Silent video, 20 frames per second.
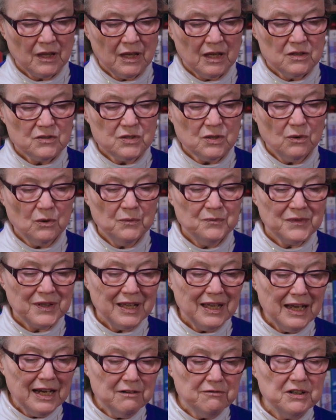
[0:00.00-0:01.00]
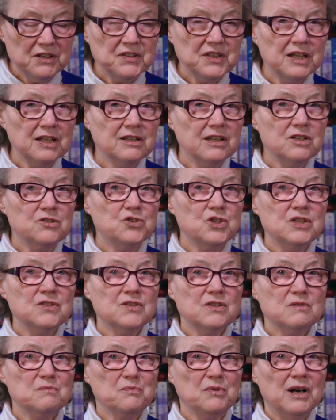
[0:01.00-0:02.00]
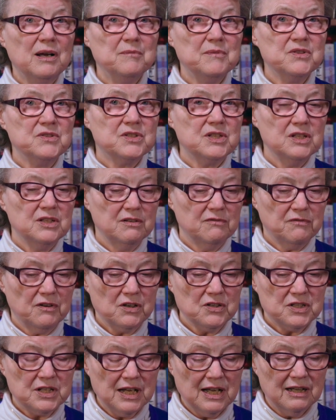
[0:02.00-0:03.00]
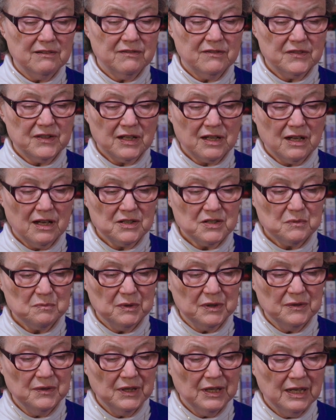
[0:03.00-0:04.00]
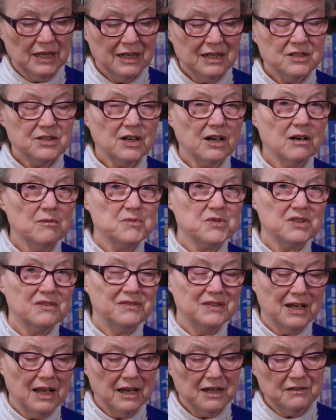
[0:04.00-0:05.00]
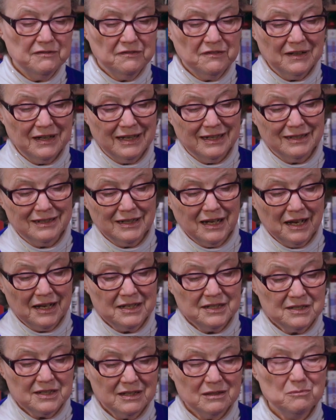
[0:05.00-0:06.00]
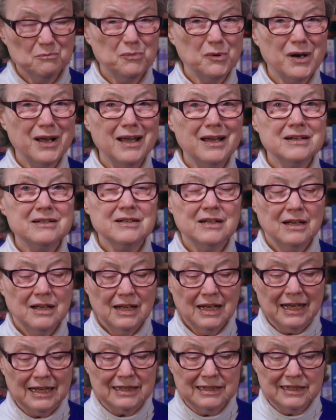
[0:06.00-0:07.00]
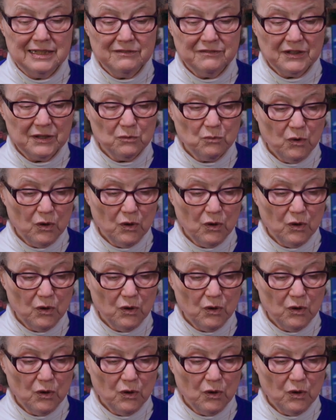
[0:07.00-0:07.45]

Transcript: So everything that Jesus promised in the first half of the gospel in terms of life and light and bread and living